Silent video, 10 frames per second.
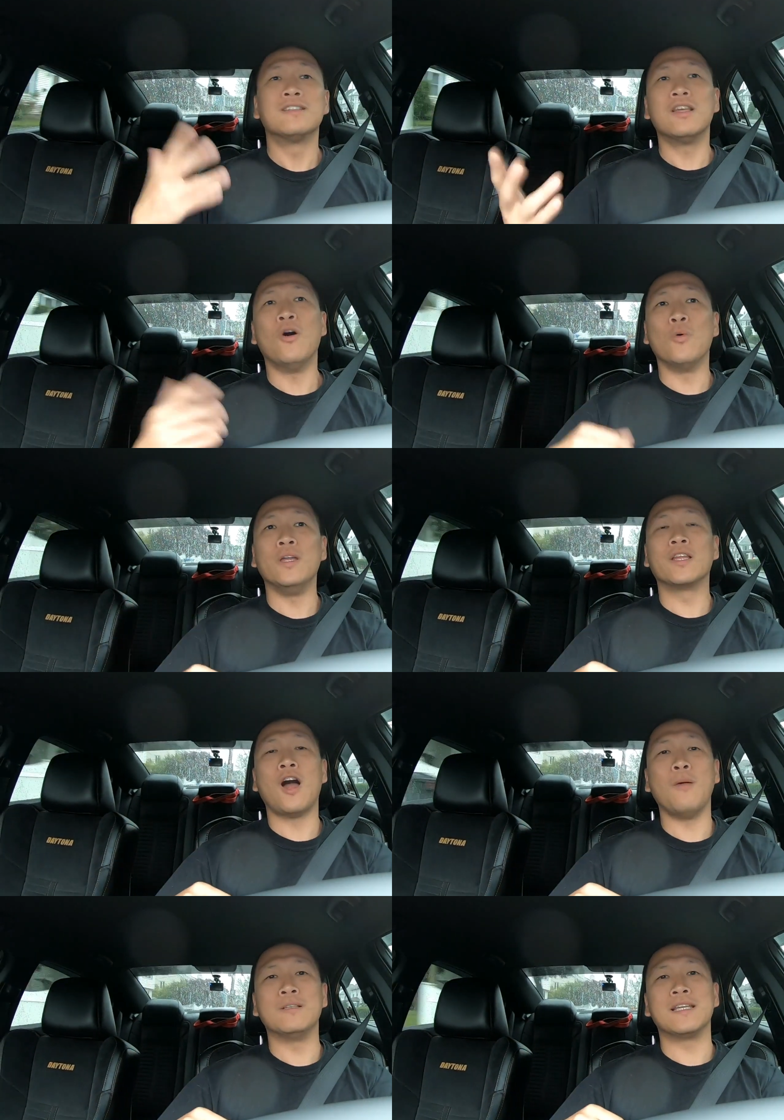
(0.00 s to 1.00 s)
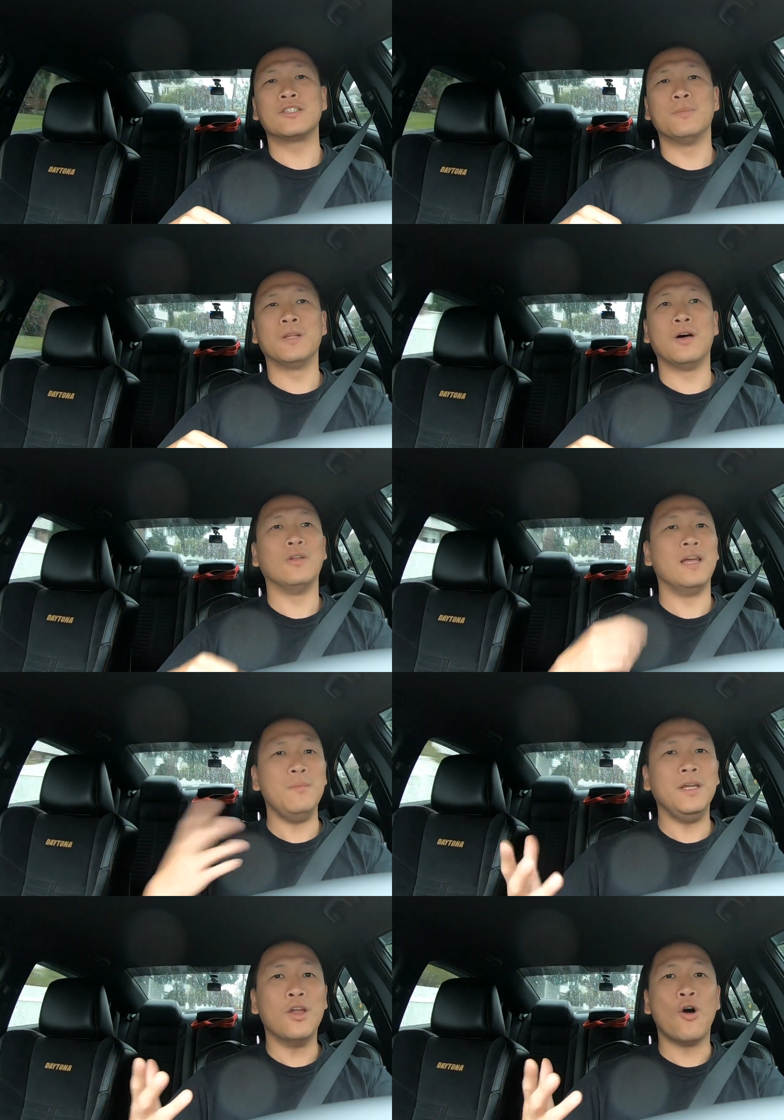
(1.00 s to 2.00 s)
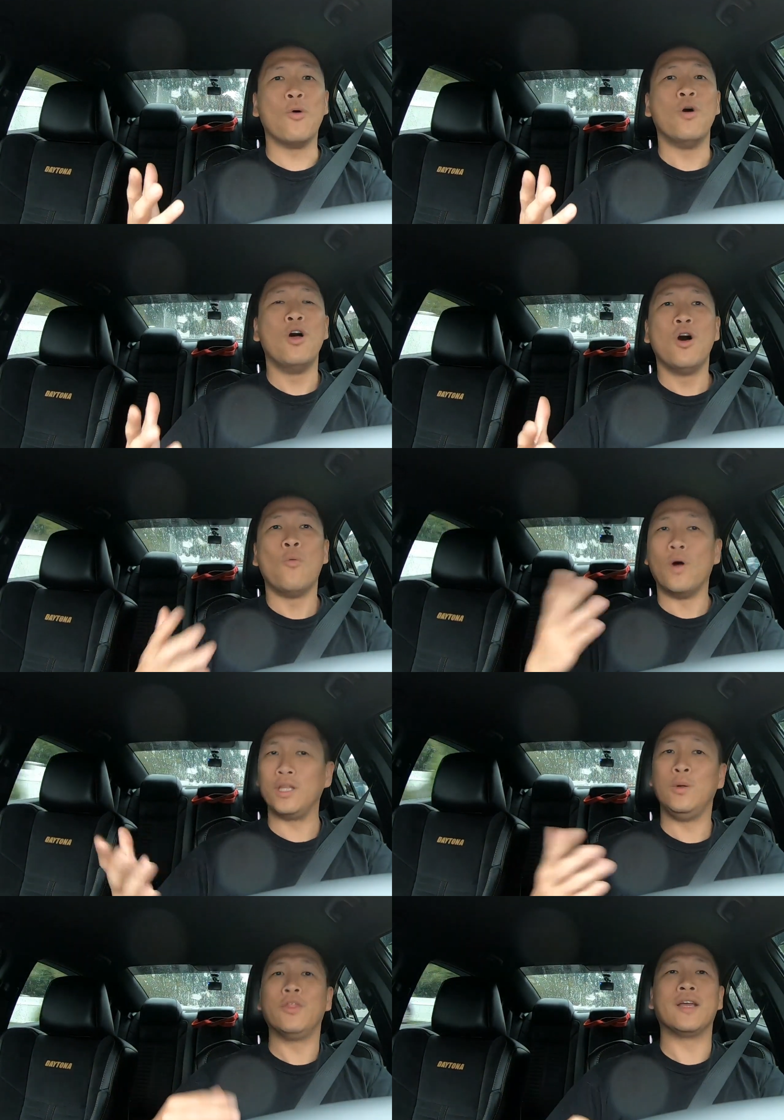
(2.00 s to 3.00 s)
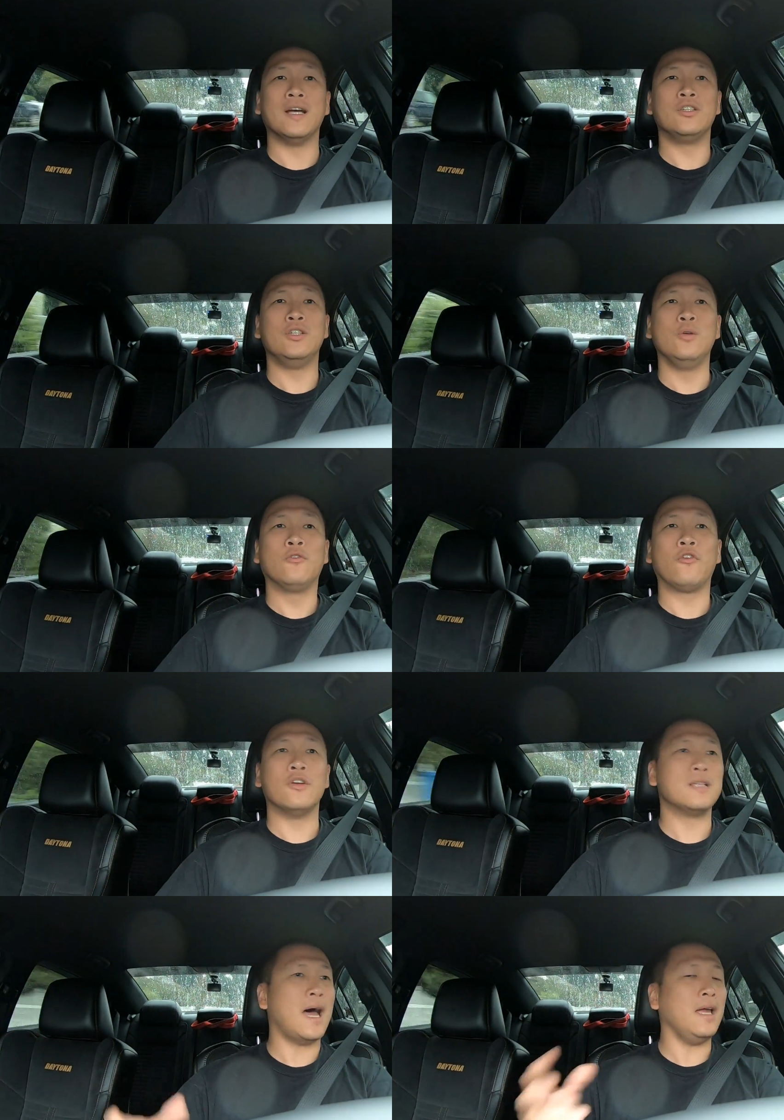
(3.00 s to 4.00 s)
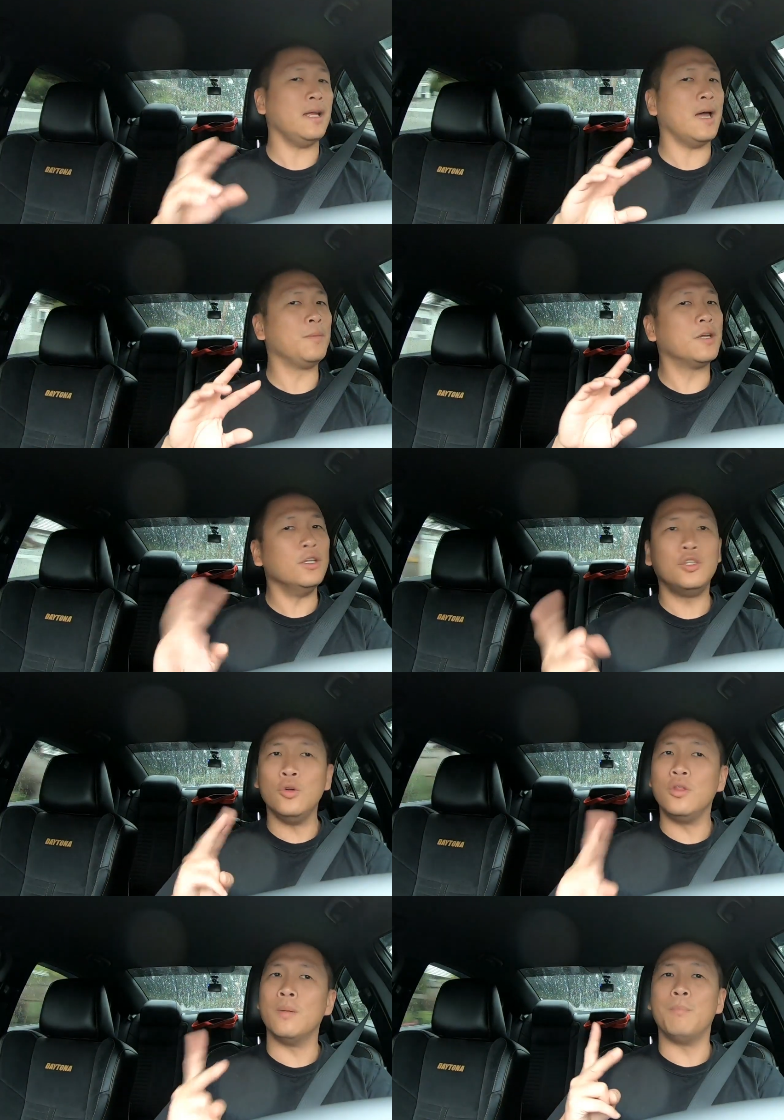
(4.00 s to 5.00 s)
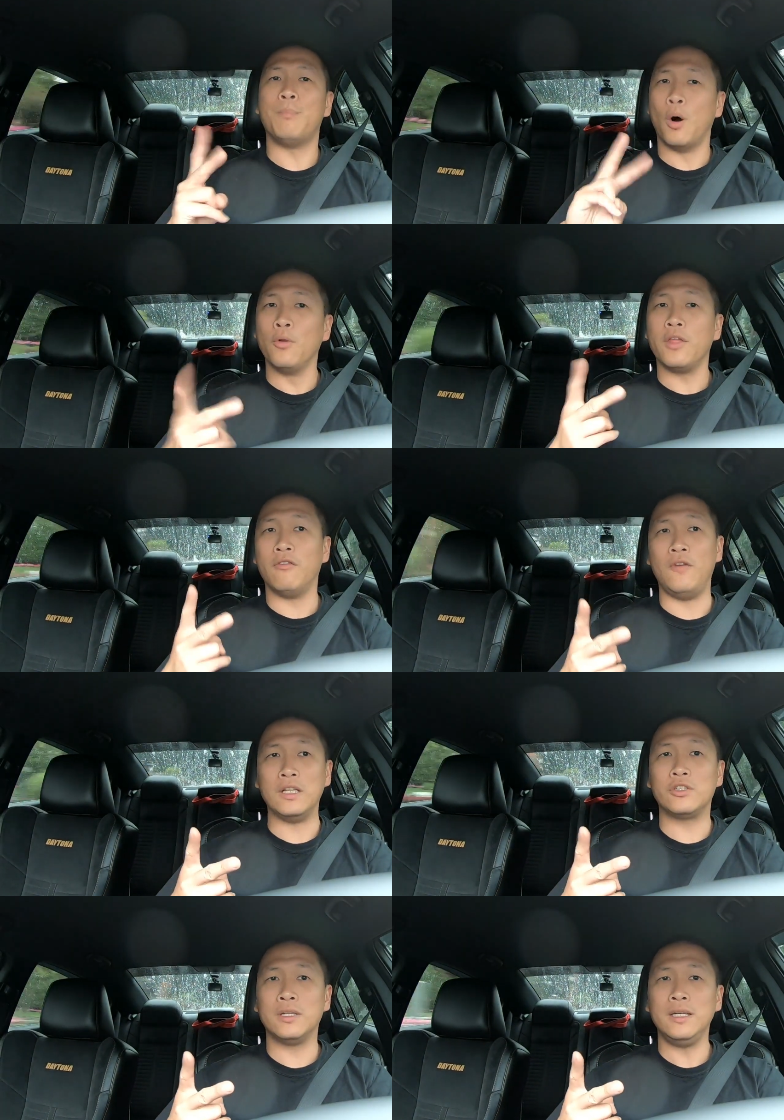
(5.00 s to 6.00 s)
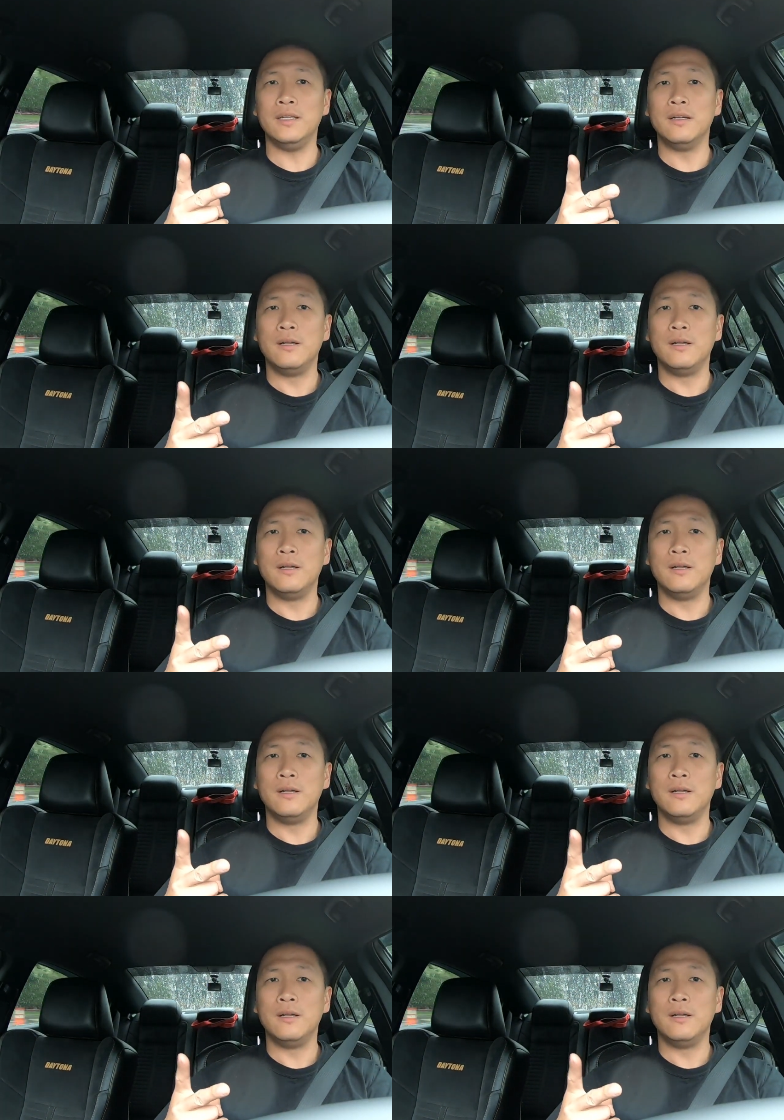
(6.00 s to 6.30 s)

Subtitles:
So in the comment section below, let me know what you think I should do first. I'm gonna do them both eventually.